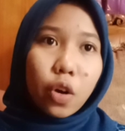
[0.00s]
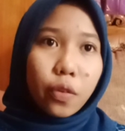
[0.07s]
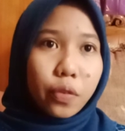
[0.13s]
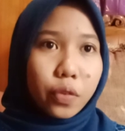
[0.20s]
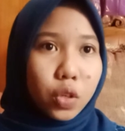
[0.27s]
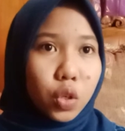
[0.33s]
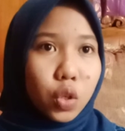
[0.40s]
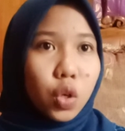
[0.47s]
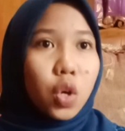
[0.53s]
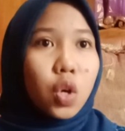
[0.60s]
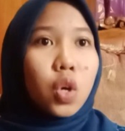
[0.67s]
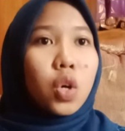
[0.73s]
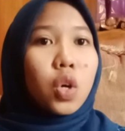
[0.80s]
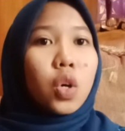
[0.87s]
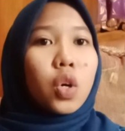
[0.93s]
of view
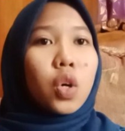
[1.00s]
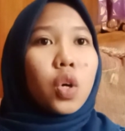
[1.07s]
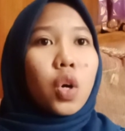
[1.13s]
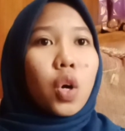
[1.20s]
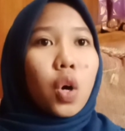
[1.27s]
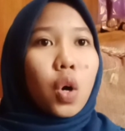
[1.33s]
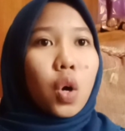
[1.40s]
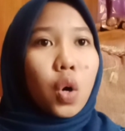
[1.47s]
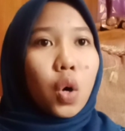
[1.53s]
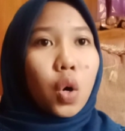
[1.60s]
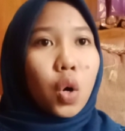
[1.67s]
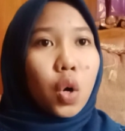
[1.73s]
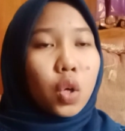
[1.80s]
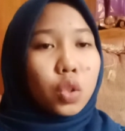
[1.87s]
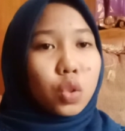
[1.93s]

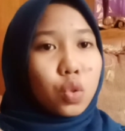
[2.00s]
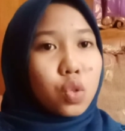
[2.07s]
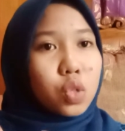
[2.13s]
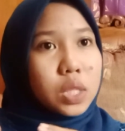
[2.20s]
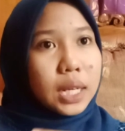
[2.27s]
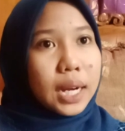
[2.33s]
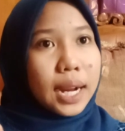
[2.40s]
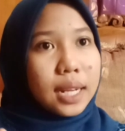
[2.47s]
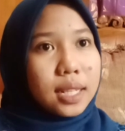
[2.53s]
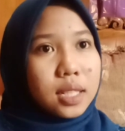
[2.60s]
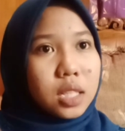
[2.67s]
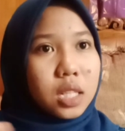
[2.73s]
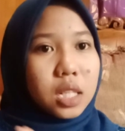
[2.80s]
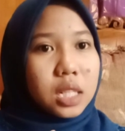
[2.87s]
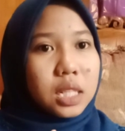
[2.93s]
or to
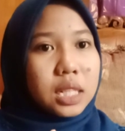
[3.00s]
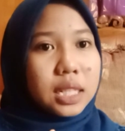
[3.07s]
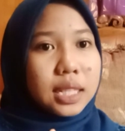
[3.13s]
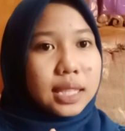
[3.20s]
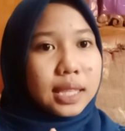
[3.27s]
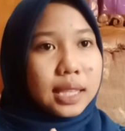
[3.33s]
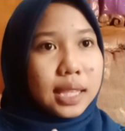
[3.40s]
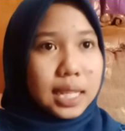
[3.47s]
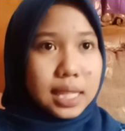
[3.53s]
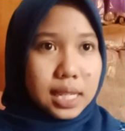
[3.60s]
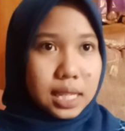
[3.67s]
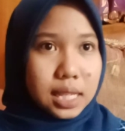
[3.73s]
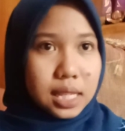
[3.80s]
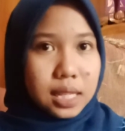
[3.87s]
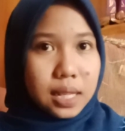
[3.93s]
strengthen the
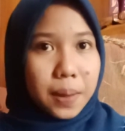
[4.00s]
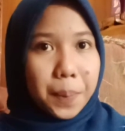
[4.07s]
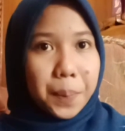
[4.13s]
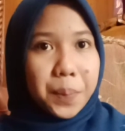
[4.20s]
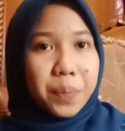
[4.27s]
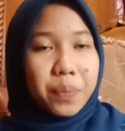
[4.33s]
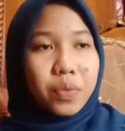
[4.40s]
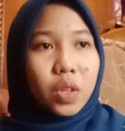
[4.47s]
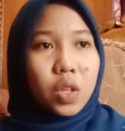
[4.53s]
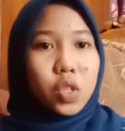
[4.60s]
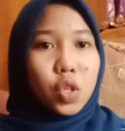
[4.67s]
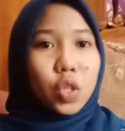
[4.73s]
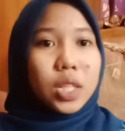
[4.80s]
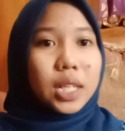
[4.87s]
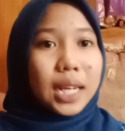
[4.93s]
thesis.
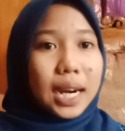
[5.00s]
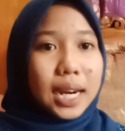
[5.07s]
So the